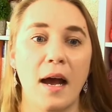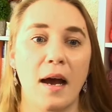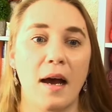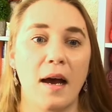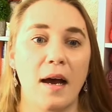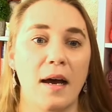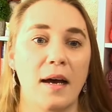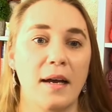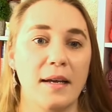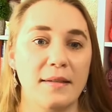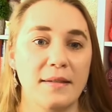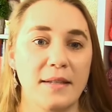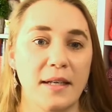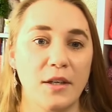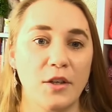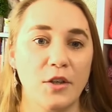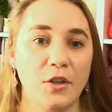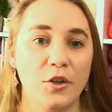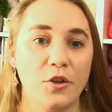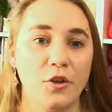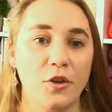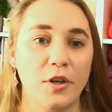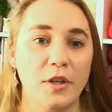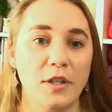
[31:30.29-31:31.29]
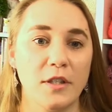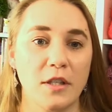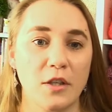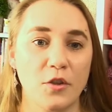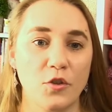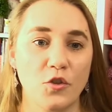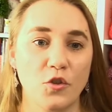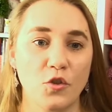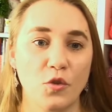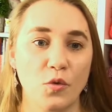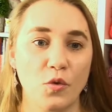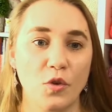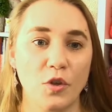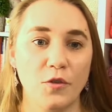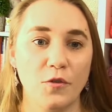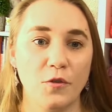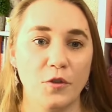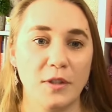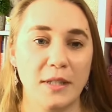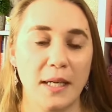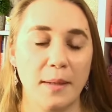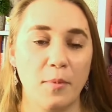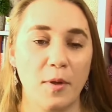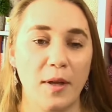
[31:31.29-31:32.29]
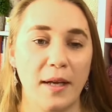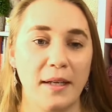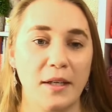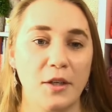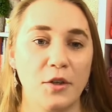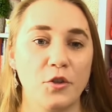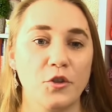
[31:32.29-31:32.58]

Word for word: Uh, is there a good source for double-ended